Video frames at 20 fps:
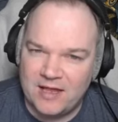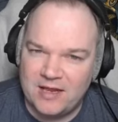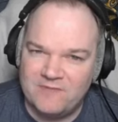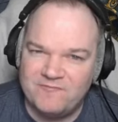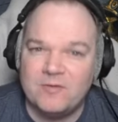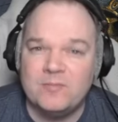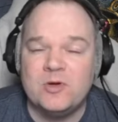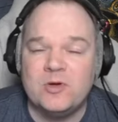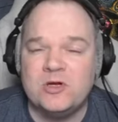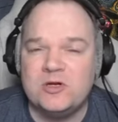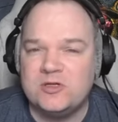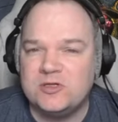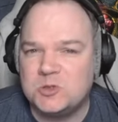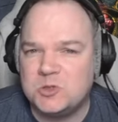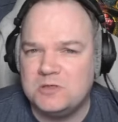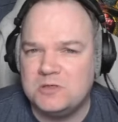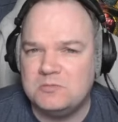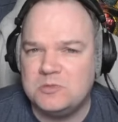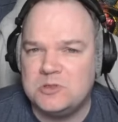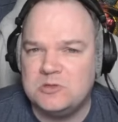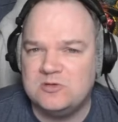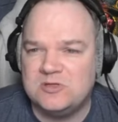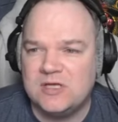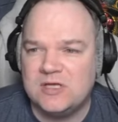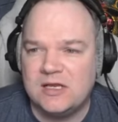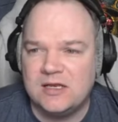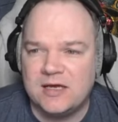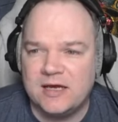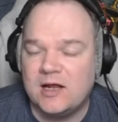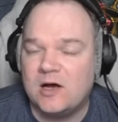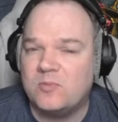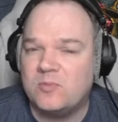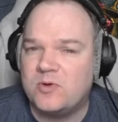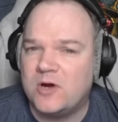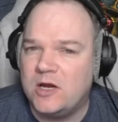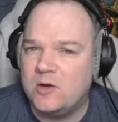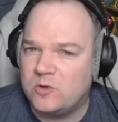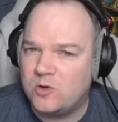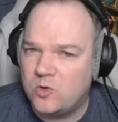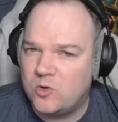If I'm going to stream Tuesday night, I'll
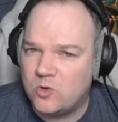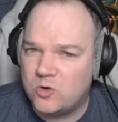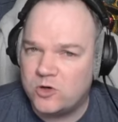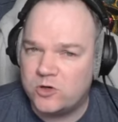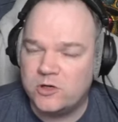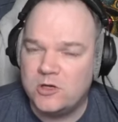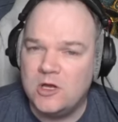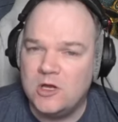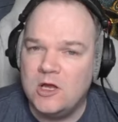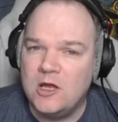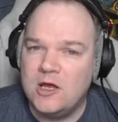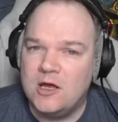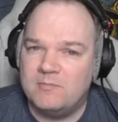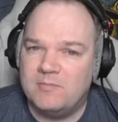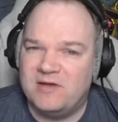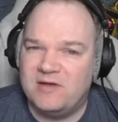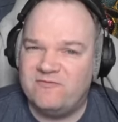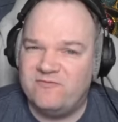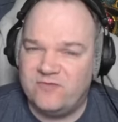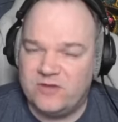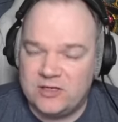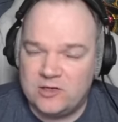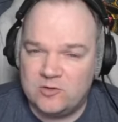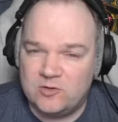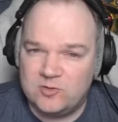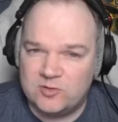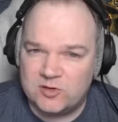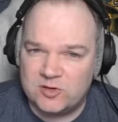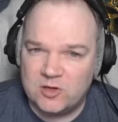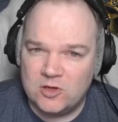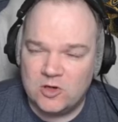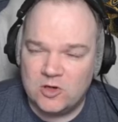probably record my videos